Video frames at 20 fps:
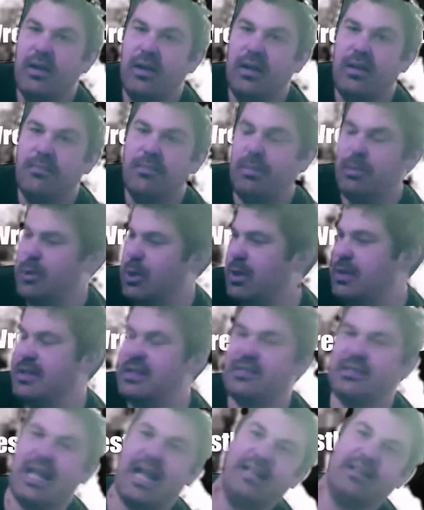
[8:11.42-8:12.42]
People don't
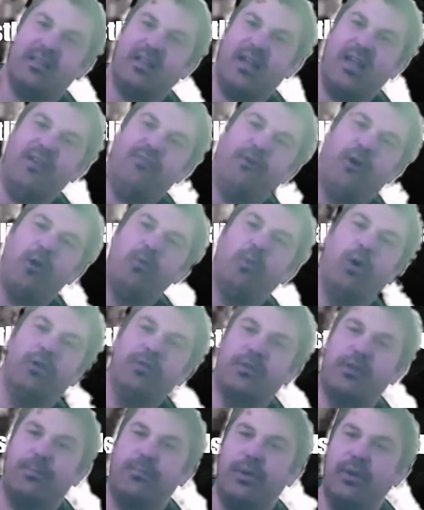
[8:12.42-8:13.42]
understand. If I
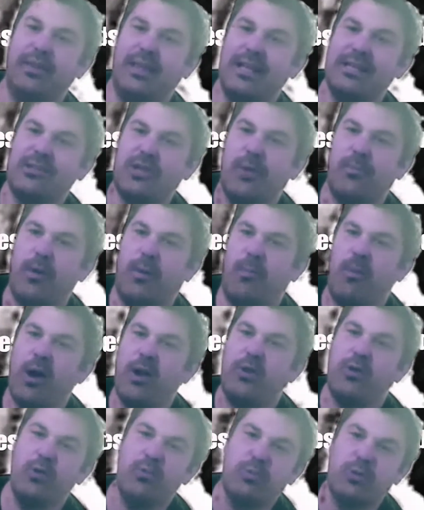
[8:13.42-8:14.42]
want to put this up on my
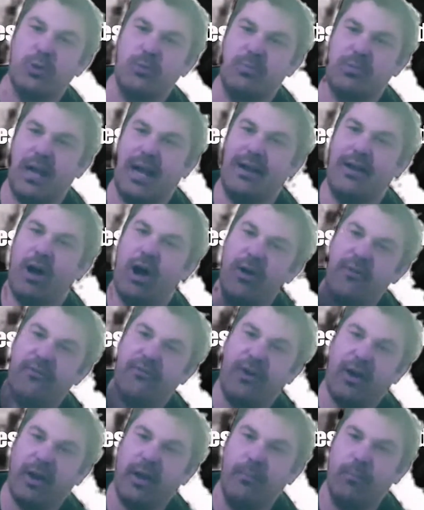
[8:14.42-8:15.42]
YouTube channel, I
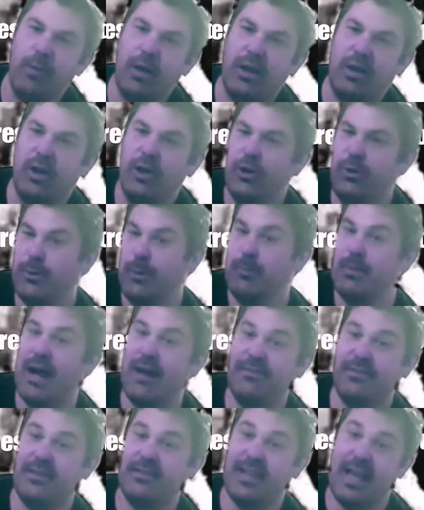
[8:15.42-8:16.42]
fucking will. You don't
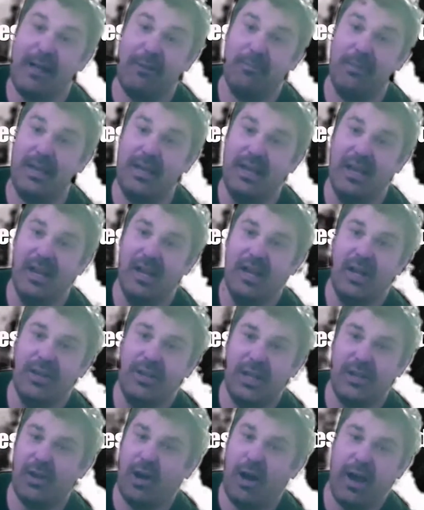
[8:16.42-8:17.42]
have to tell me
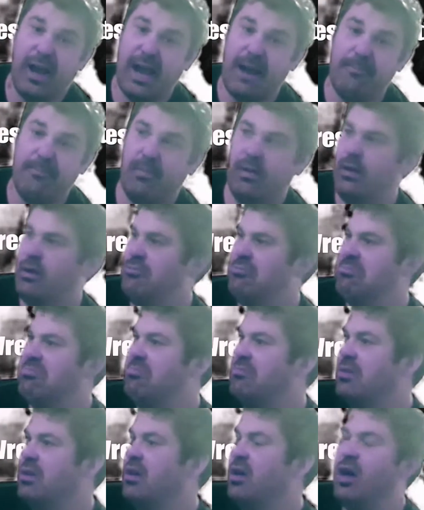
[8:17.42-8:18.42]
that I am,
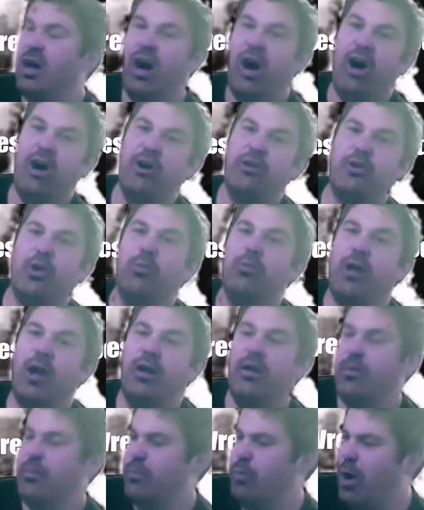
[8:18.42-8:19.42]
I don't
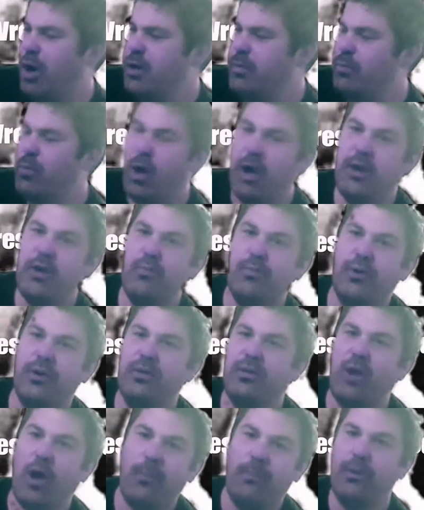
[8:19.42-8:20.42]
like, why are you
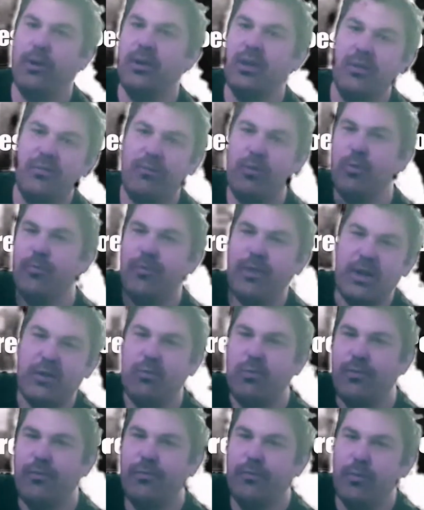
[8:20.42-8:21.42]
not putting the video
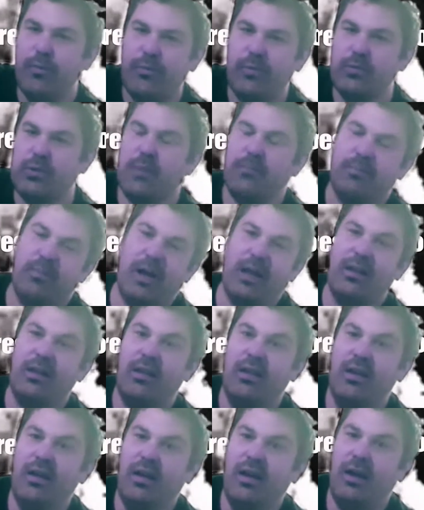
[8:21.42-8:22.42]
reviews up? Well,
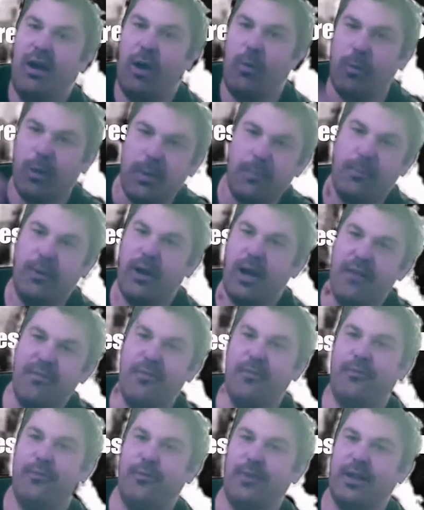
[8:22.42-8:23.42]
I want to put other
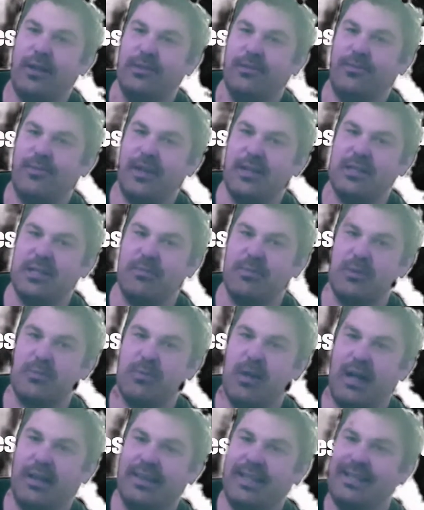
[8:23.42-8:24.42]
things up as
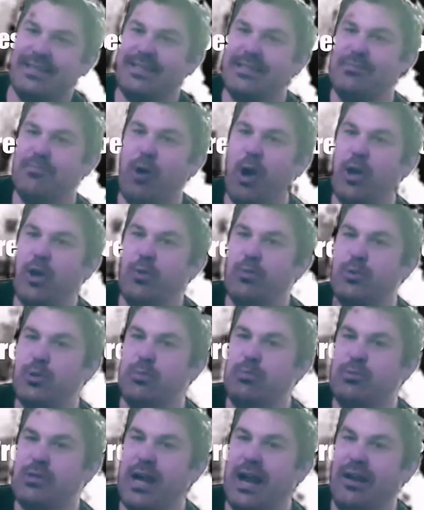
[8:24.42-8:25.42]
well. This is my
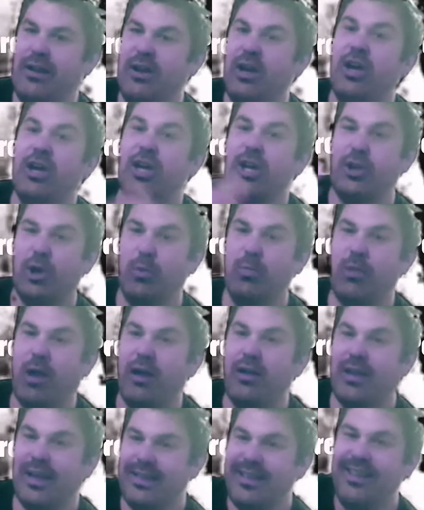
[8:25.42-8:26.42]
YouTube channel. You don't
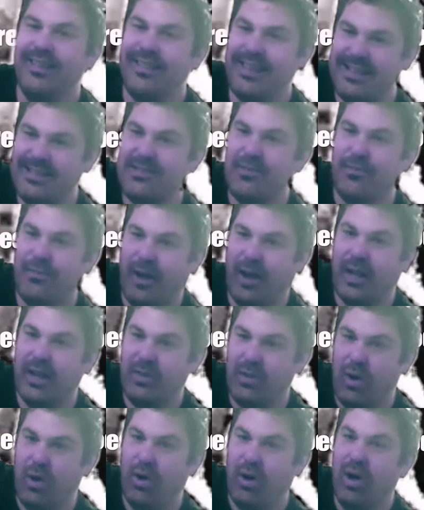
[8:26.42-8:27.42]
like it? There's the fucking
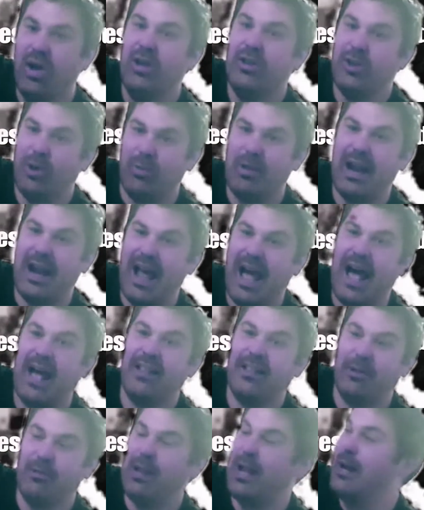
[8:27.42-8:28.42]
door. Don't let
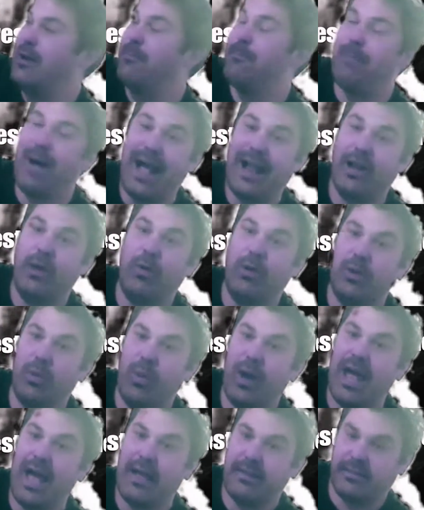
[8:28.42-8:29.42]
it bang you on the
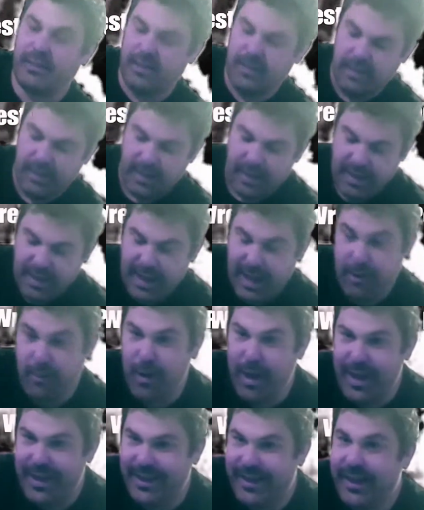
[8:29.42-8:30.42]
way out.
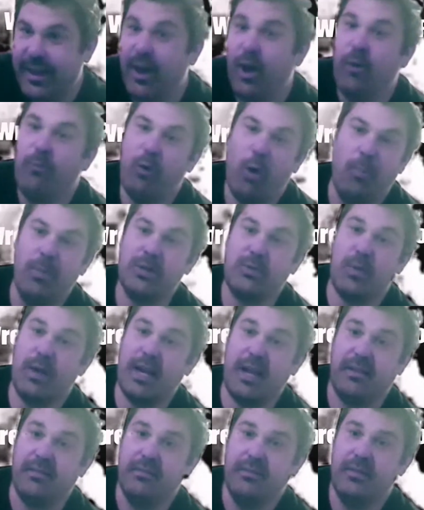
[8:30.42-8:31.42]
Anyway, Roman's
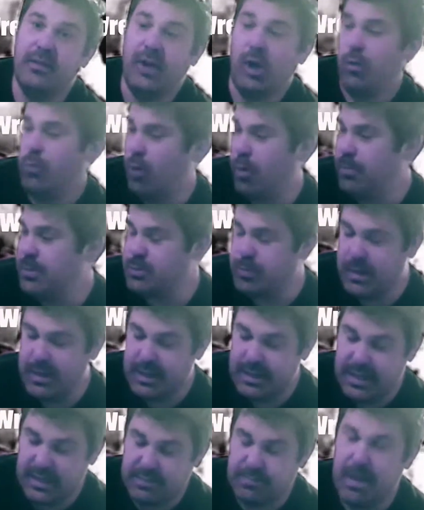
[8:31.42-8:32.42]
winning. Roman's
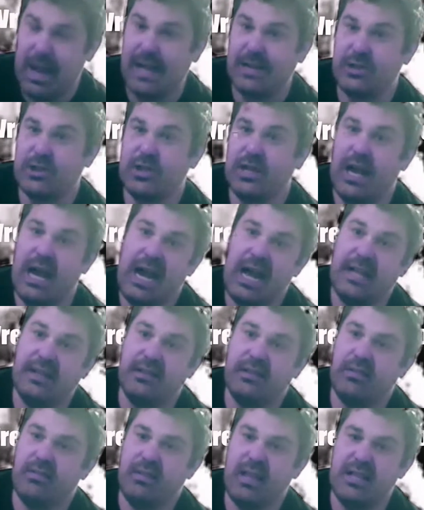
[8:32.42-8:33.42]
winning this match,
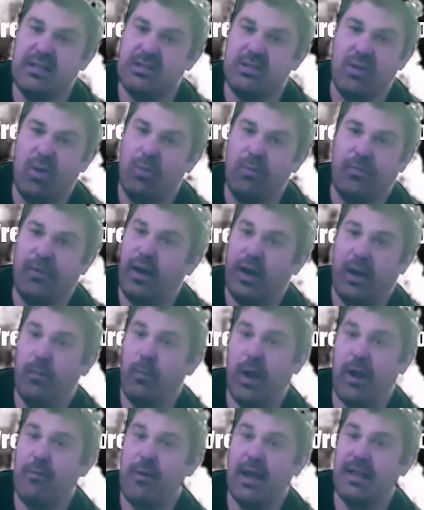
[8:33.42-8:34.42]
and there's no fucking
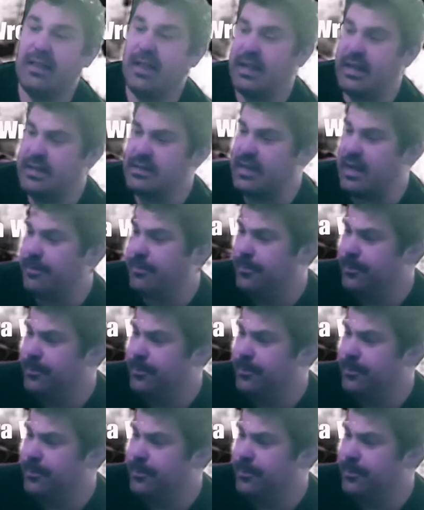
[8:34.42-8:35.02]
way around it, is it?